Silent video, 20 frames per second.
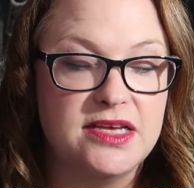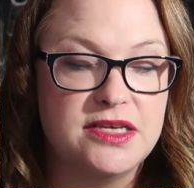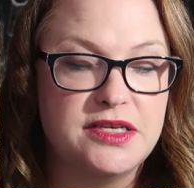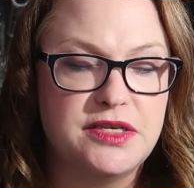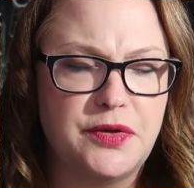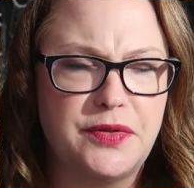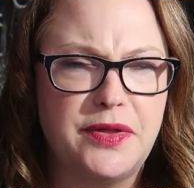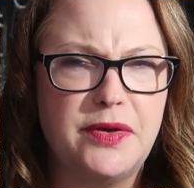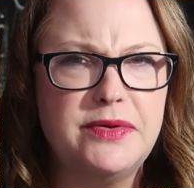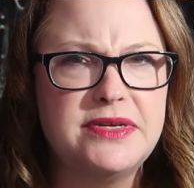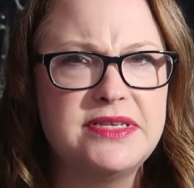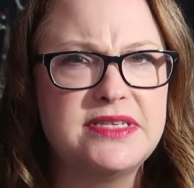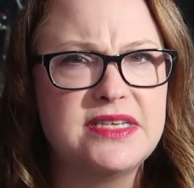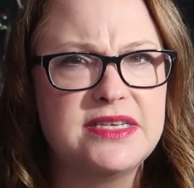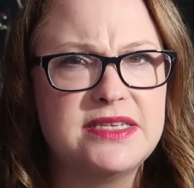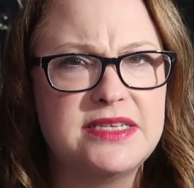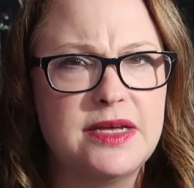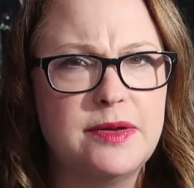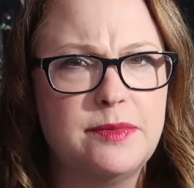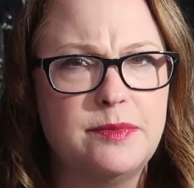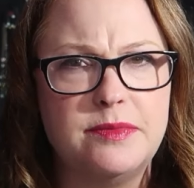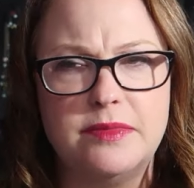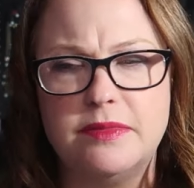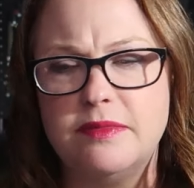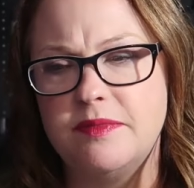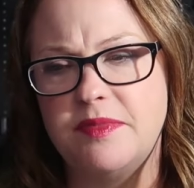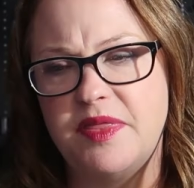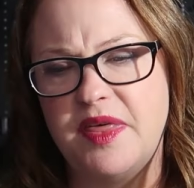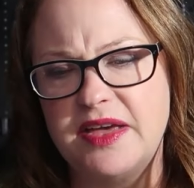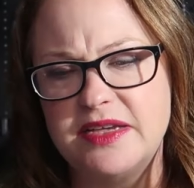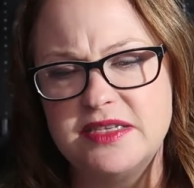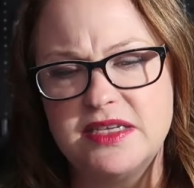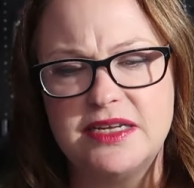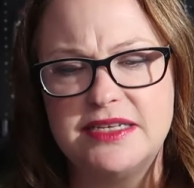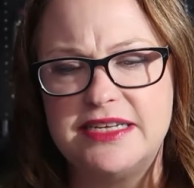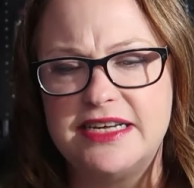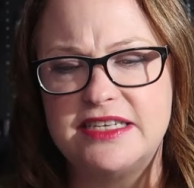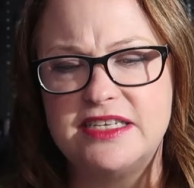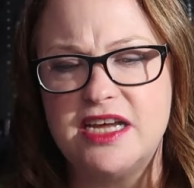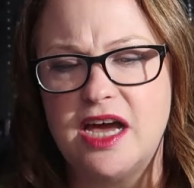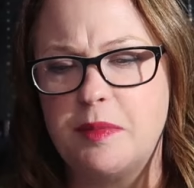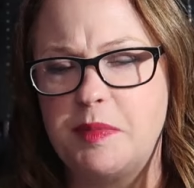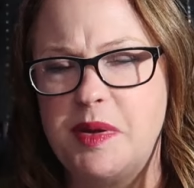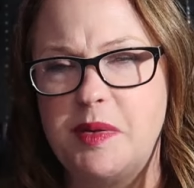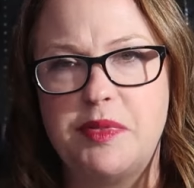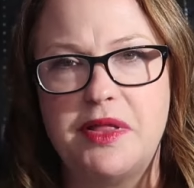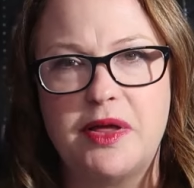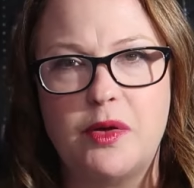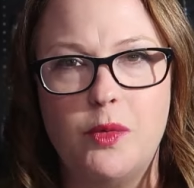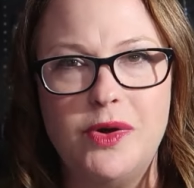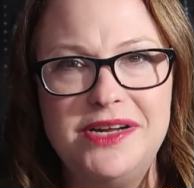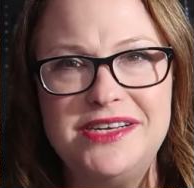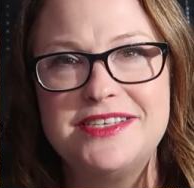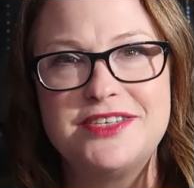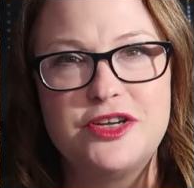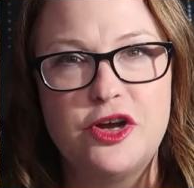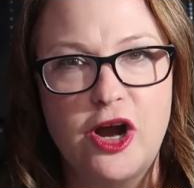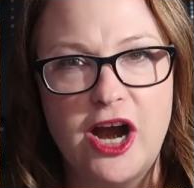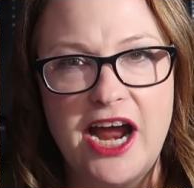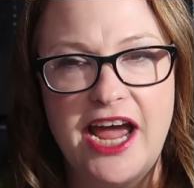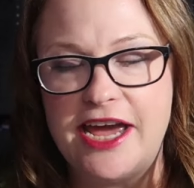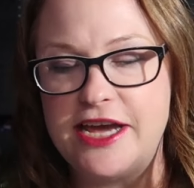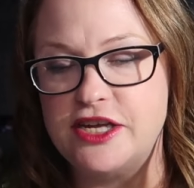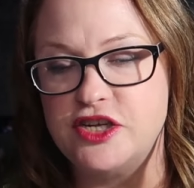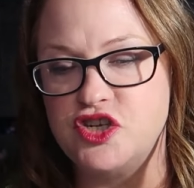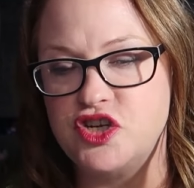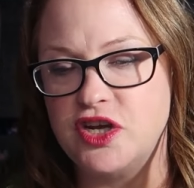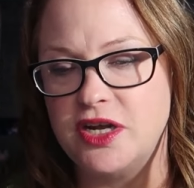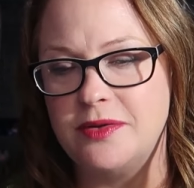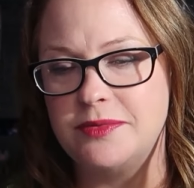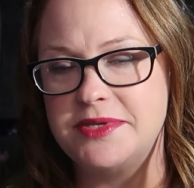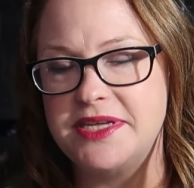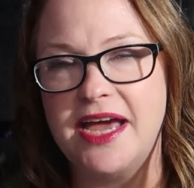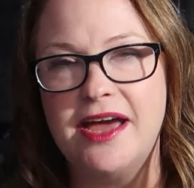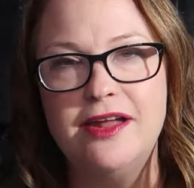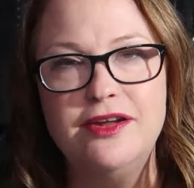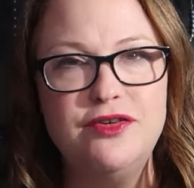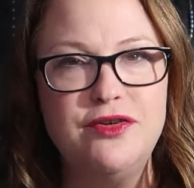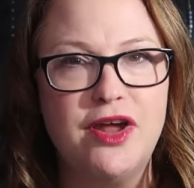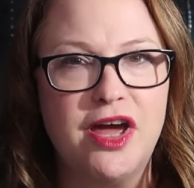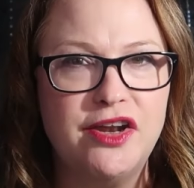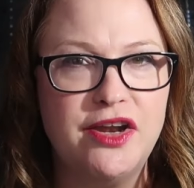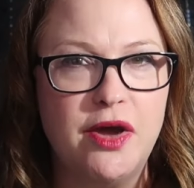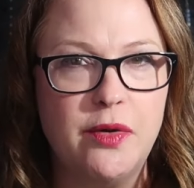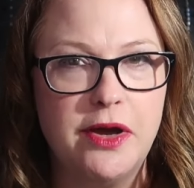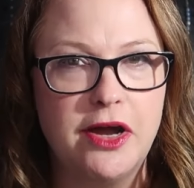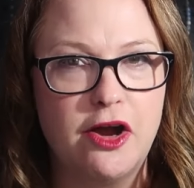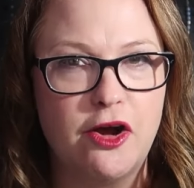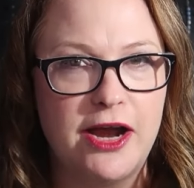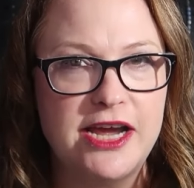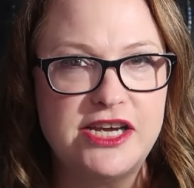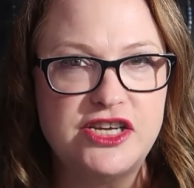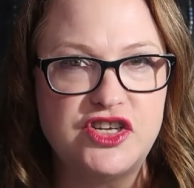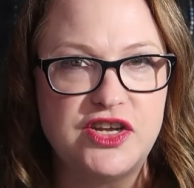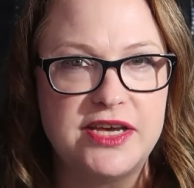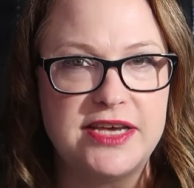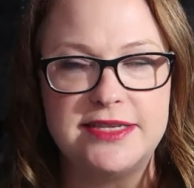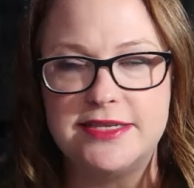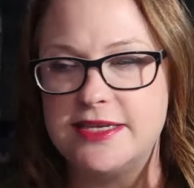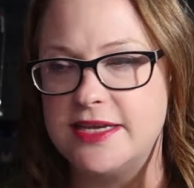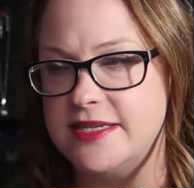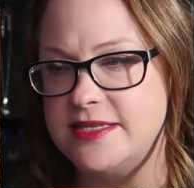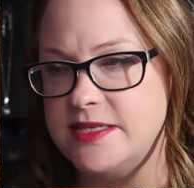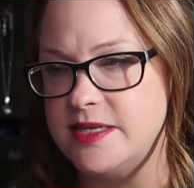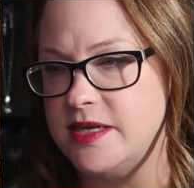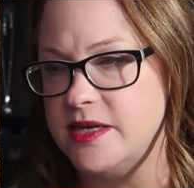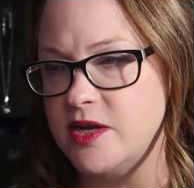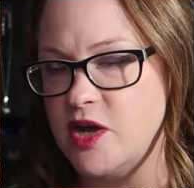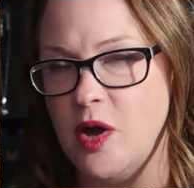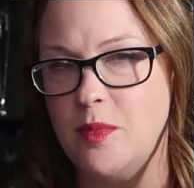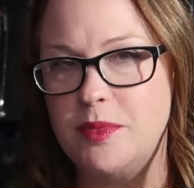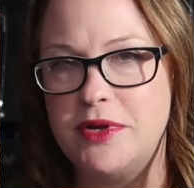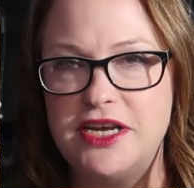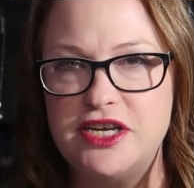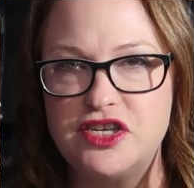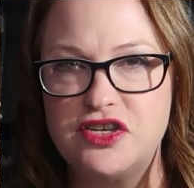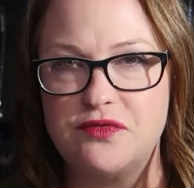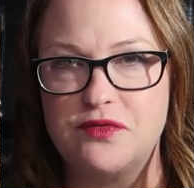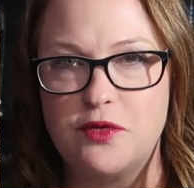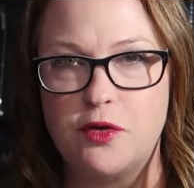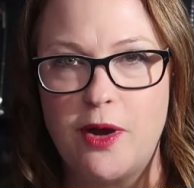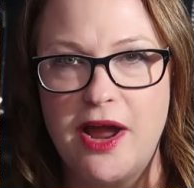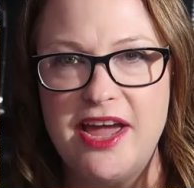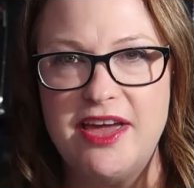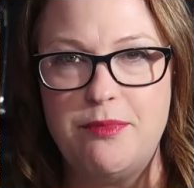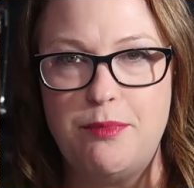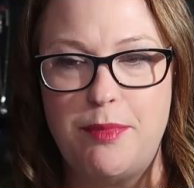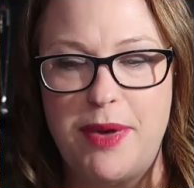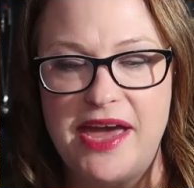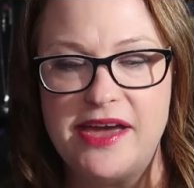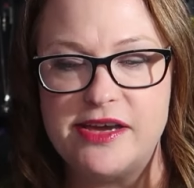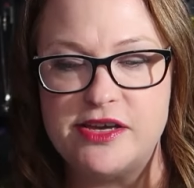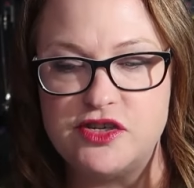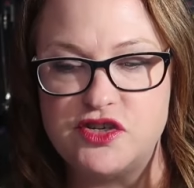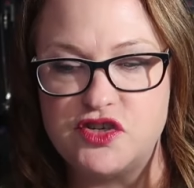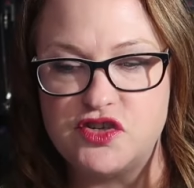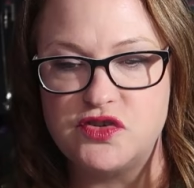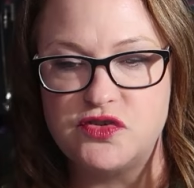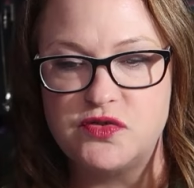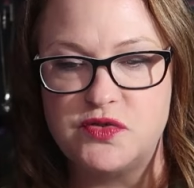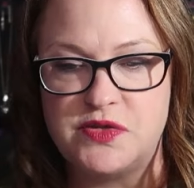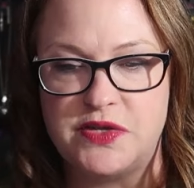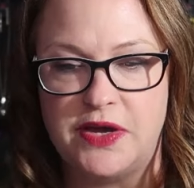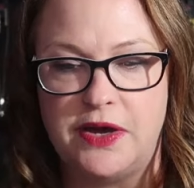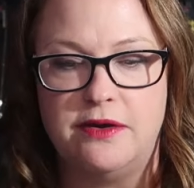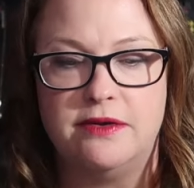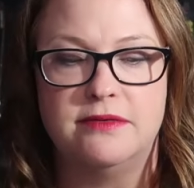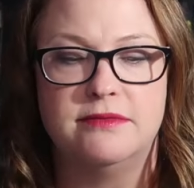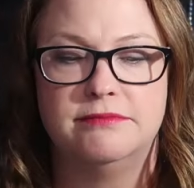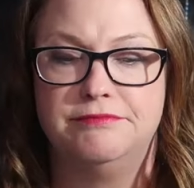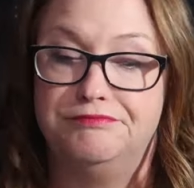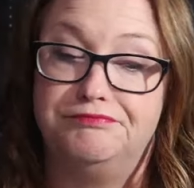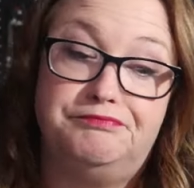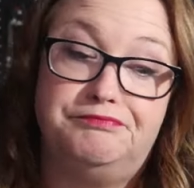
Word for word: So there was some things on TikTok, people like, what is grayish? And I was like, how do you not know what grayish is? It's a combination of gray and beige, so.